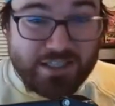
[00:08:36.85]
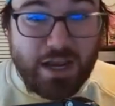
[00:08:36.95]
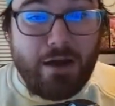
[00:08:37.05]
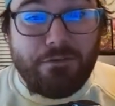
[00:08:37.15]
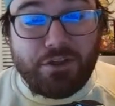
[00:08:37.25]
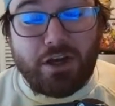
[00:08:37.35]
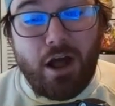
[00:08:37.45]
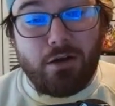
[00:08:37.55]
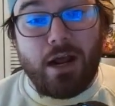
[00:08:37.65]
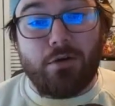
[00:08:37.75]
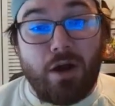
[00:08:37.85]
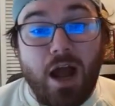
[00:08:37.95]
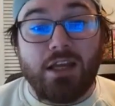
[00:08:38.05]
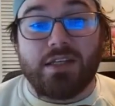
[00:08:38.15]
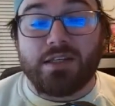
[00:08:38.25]
off at the Colorado
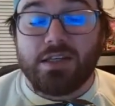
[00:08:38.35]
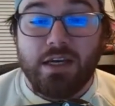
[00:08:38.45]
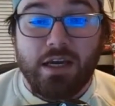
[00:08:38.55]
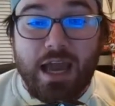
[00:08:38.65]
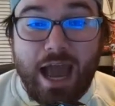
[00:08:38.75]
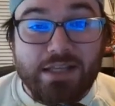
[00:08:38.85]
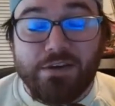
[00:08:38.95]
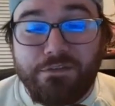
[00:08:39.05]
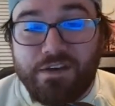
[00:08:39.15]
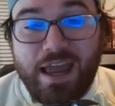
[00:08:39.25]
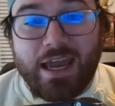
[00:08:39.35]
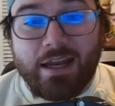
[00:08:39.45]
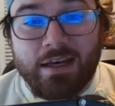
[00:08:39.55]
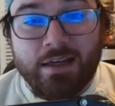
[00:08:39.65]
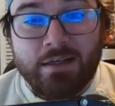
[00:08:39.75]
Rockies as a fan.